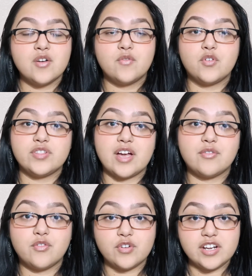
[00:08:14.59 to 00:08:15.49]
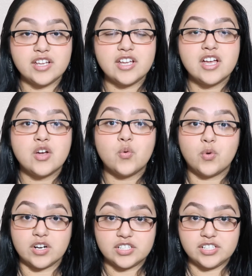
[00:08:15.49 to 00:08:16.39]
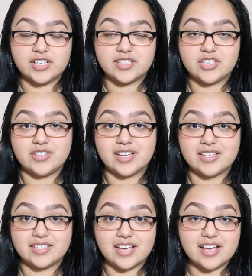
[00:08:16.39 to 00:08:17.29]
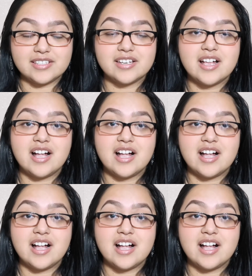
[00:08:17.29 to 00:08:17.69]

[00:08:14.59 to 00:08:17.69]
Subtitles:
for that free worksheet that you can get.